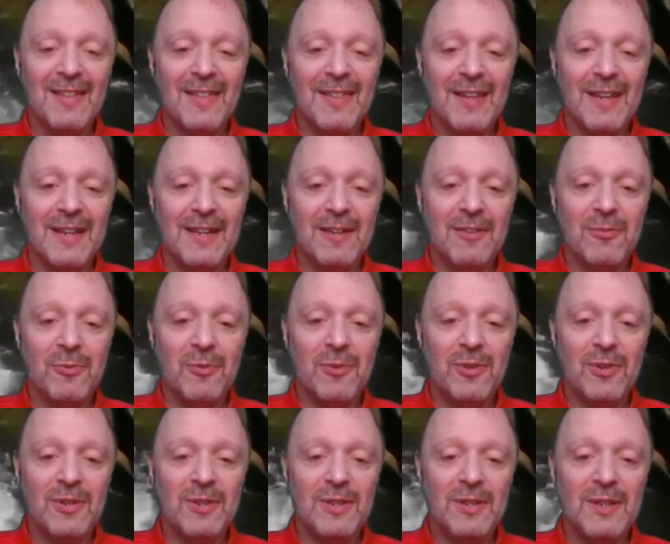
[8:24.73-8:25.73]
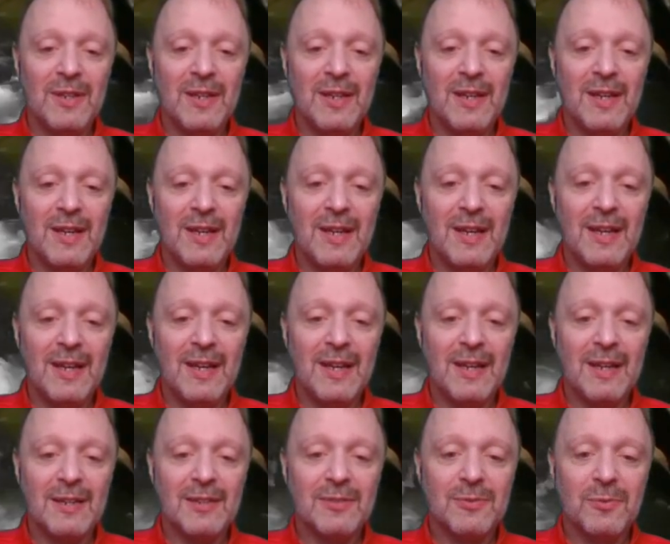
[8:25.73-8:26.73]
Theta 1
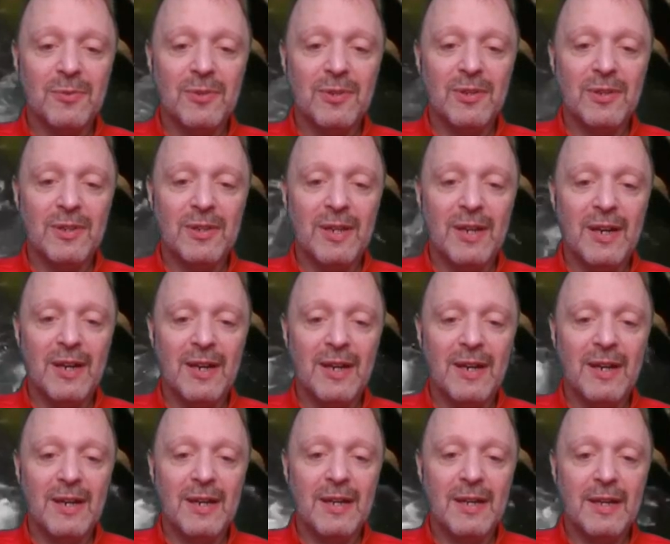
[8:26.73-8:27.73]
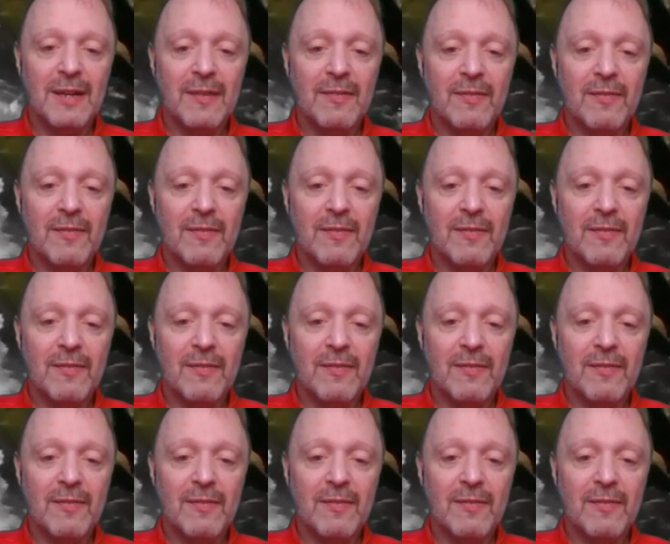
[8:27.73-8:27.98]
x1 I